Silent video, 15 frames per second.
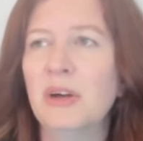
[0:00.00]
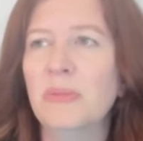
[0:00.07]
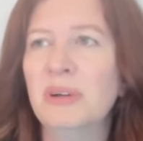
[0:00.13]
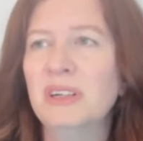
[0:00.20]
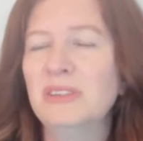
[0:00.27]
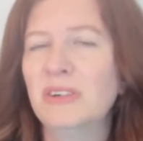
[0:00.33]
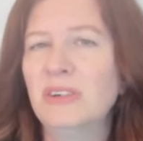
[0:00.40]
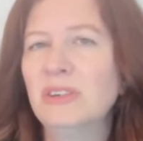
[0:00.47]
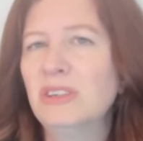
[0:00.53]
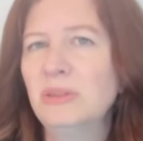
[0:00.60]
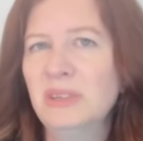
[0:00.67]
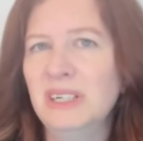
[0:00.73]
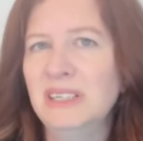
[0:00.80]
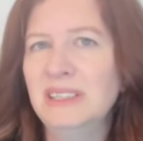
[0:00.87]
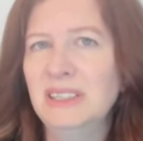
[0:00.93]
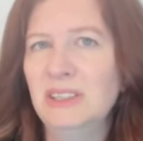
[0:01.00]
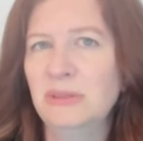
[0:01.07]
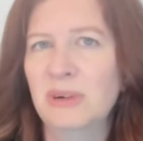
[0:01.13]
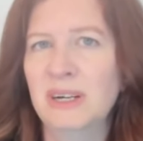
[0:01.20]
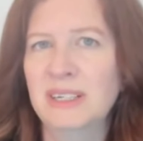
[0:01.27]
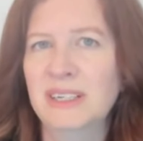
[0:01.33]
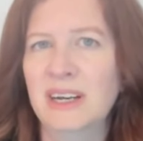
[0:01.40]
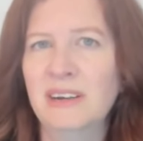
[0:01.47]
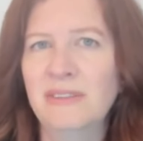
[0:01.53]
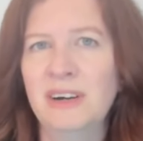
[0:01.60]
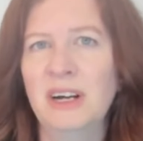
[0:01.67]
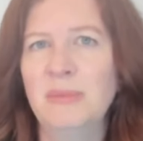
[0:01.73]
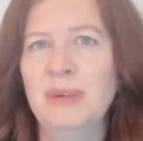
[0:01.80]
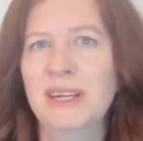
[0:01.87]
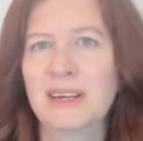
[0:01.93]
but it's also easy to
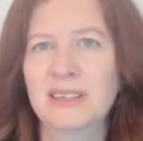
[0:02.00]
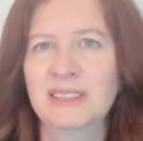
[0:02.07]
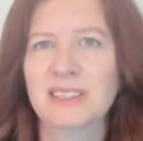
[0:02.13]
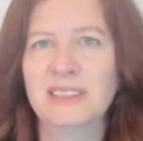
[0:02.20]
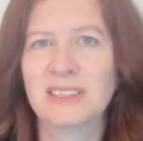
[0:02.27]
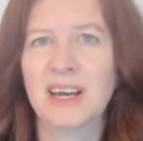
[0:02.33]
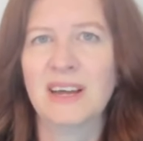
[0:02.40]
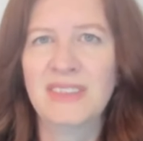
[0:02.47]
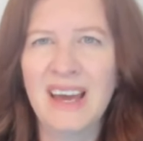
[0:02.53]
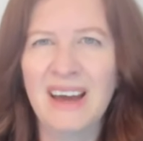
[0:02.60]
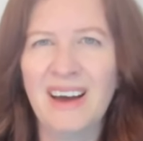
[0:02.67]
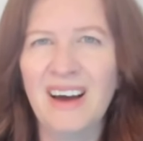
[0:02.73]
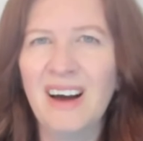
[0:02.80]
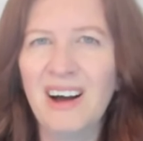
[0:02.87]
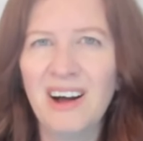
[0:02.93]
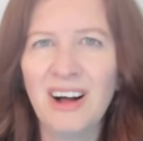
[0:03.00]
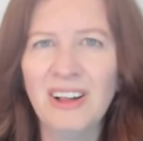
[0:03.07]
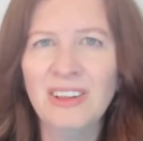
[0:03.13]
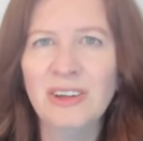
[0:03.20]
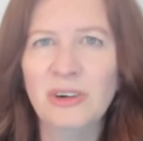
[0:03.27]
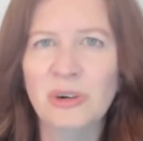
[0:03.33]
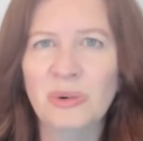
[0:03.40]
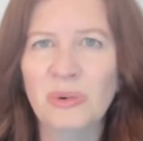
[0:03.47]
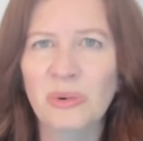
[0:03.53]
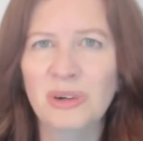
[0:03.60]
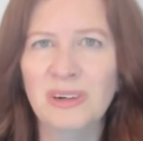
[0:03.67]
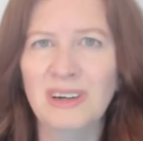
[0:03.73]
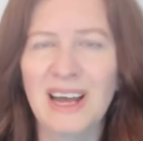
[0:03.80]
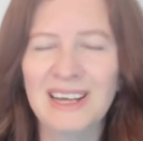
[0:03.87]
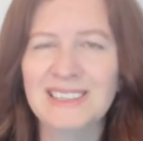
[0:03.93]
identify because it's got that hollow
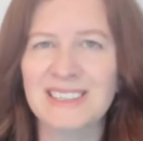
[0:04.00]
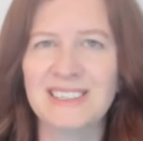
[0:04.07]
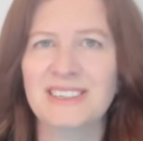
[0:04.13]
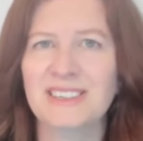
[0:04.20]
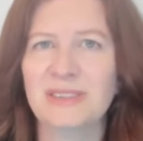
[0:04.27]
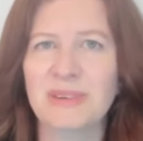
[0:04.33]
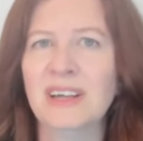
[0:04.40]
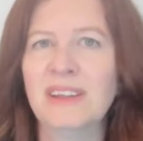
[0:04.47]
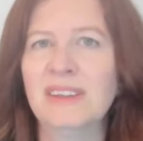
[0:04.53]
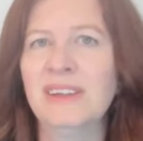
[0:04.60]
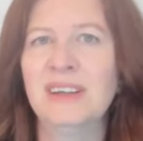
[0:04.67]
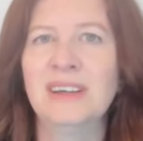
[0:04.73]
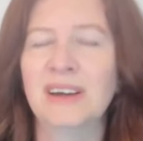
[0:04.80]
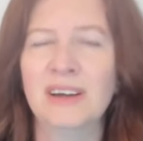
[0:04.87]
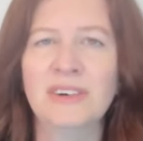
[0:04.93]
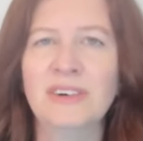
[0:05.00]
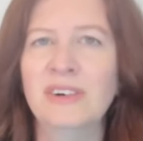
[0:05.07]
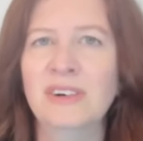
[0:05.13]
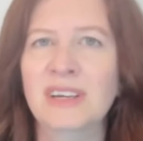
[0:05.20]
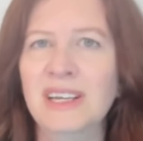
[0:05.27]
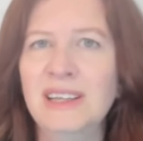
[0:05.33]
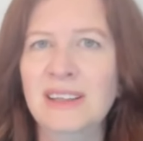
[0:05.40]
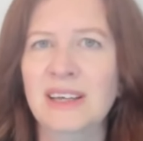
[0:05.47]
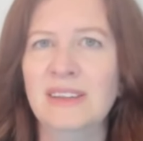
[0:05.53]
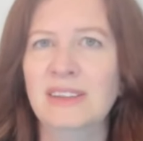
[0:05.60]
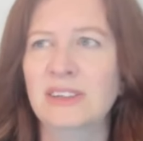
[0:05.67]
essence, nothing underneath it.